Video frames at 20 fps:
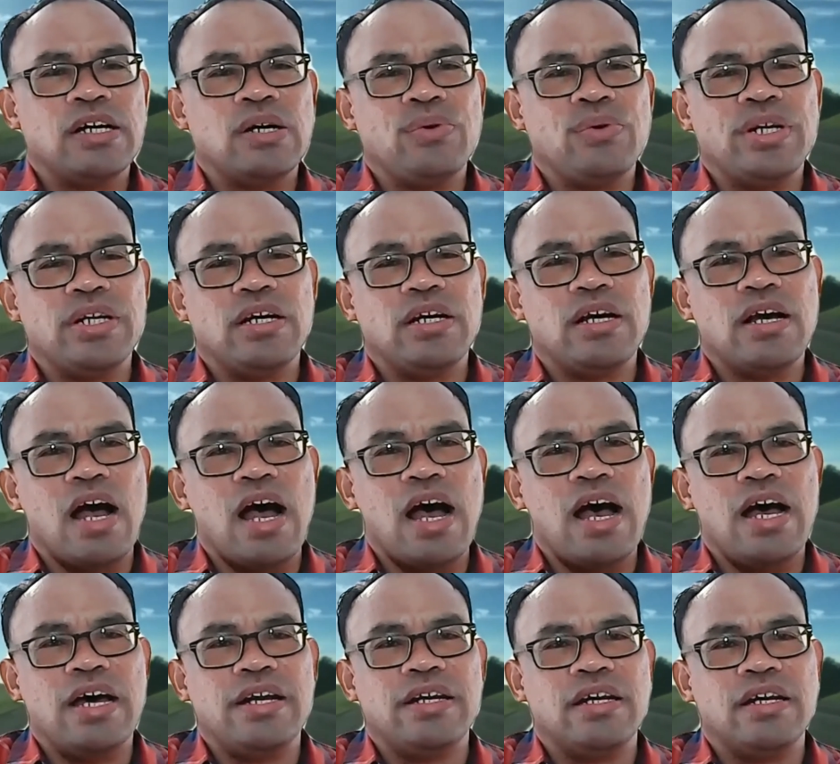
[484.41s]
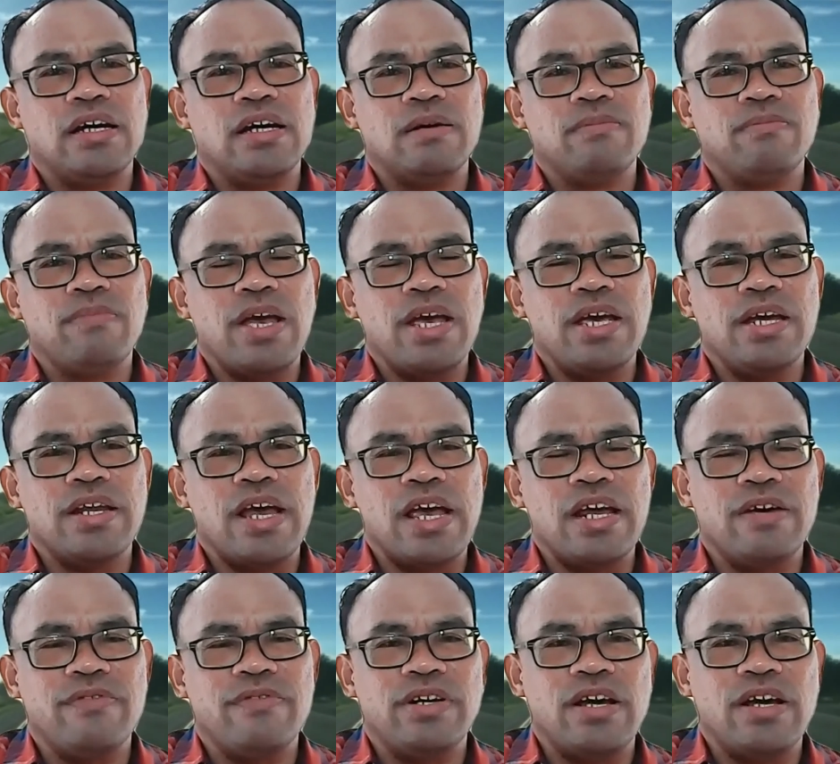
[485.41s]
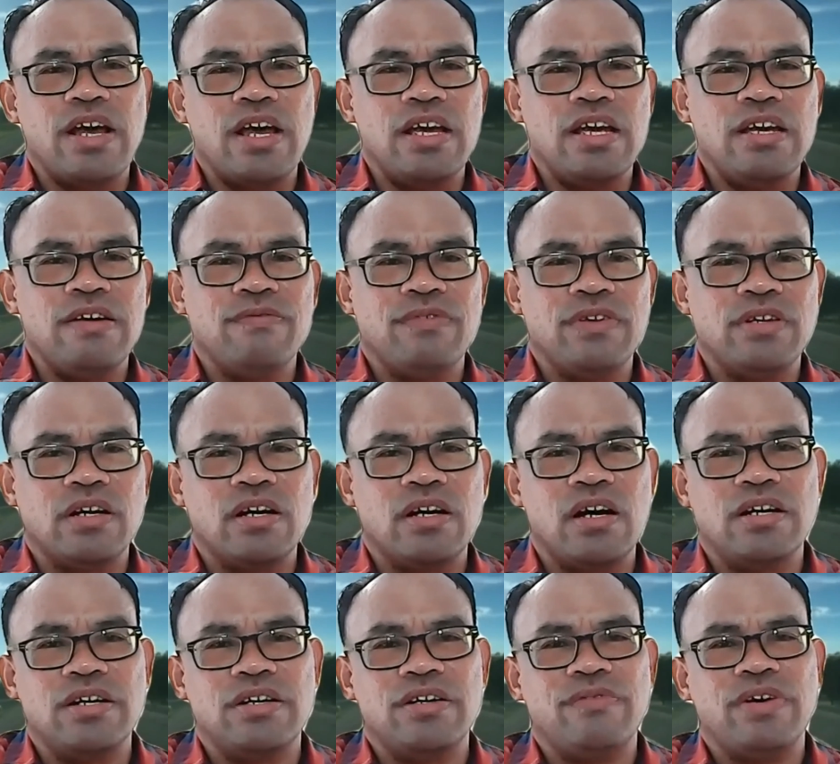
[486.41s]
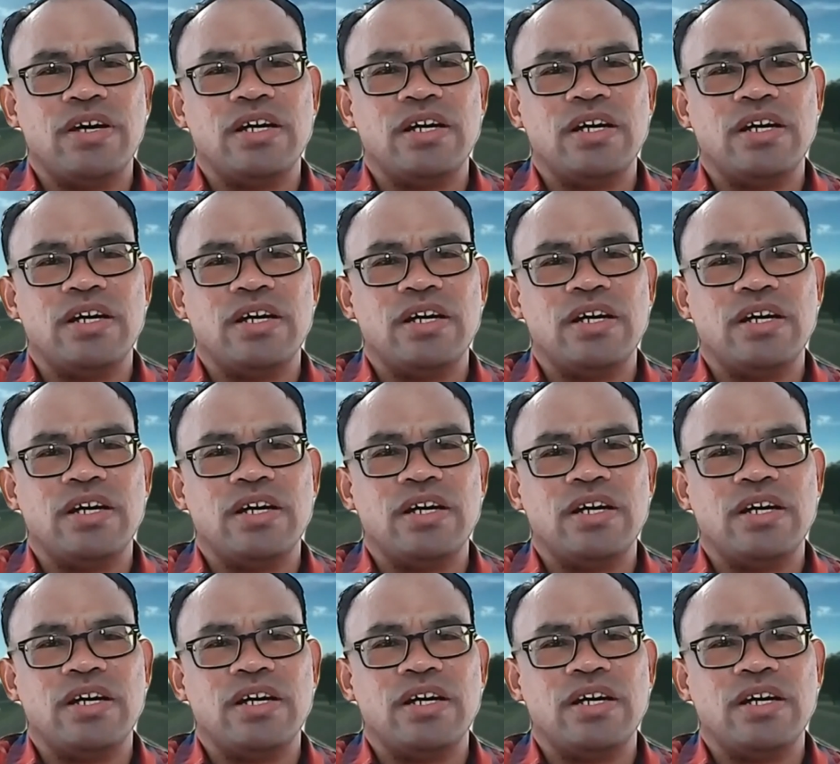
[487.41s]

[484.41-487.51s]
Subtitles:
when God made Adam and Eve in the Garden of